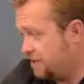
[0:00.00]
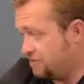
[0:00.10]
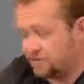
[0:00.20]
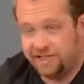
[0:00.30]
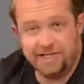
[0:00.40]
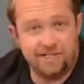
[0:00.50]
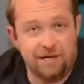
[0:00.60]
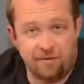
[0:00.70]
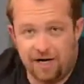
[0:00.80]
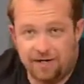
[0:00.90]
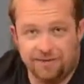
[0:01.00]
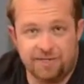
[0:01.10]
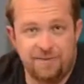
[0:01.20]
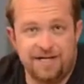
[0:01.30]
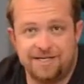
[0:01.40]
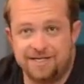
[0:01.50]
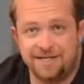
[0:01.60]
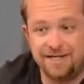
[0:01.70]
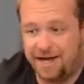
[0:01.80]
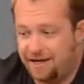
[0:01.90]
Those leads come around the spaces
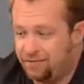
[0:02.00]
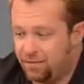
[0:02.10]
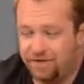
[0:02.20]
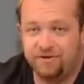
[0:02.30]
of the game board.